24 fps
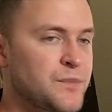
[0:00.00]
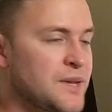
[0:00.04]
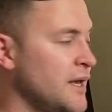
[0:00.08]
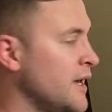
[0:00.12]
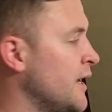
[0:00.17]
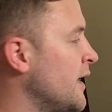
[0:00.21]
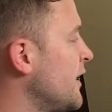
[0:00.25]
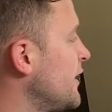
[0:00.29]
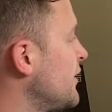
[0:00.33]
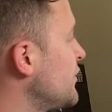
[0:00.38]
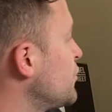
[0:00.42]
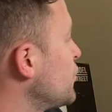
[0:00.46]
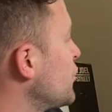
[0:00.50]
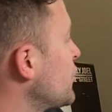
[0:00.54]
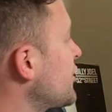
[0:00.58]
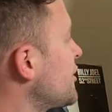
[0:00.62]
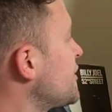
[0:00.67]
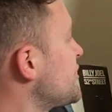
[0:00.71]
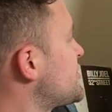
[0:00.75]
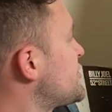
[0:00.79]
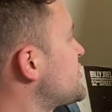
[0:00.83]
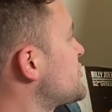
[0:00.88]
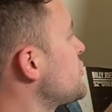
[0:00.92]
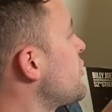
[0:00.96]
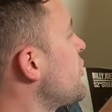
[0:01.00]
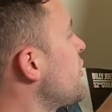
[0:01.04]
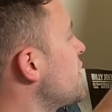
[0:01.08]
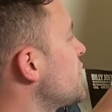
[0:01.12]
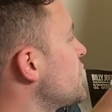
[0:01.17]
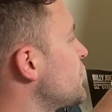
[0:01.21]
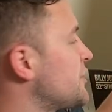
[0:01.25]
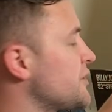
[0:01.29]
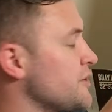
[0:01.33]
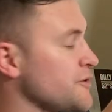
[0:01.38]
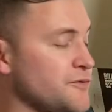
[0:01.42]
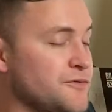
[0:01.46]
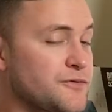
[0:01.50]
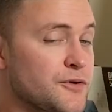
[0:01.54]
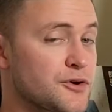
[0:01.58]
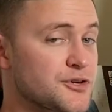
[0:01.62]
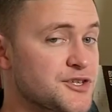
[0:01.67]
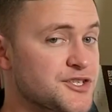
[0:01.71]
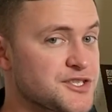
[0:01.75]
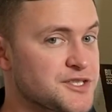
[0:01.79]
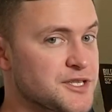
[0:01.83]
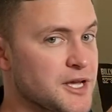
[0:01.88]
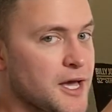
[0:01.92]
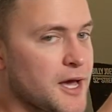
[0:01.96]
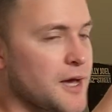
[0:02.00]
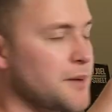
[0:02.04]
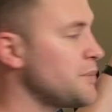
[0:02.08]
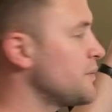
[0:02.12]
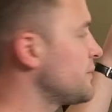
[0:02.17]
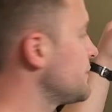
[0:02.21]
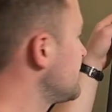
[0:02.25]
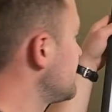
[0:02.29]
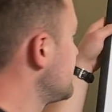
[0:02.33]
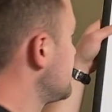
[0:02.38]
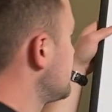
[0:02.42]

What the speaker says: And we're going to start with the first step.